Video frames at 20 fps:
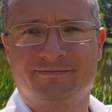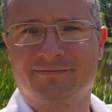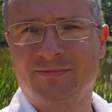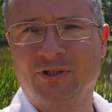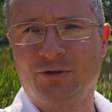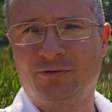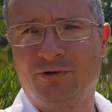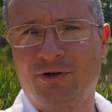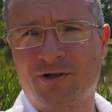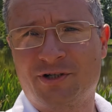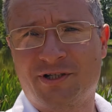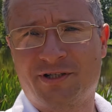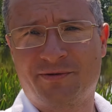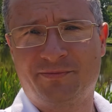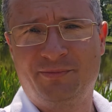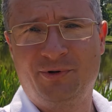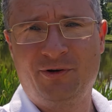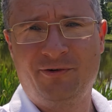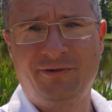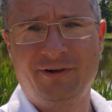All works
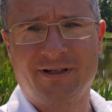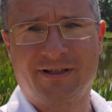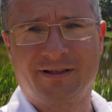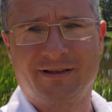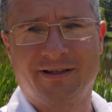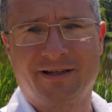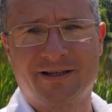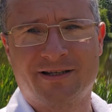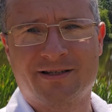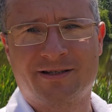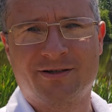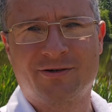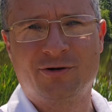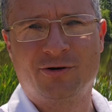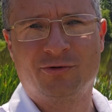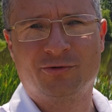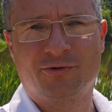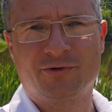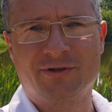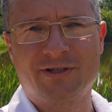perfect. Let's
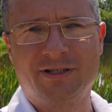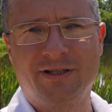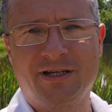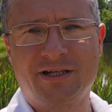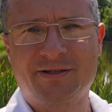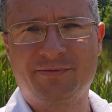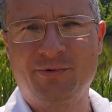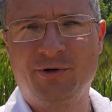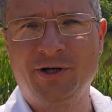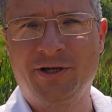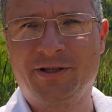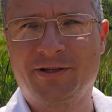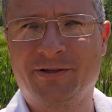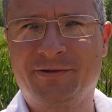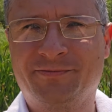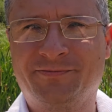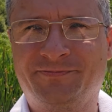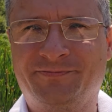go to the next point.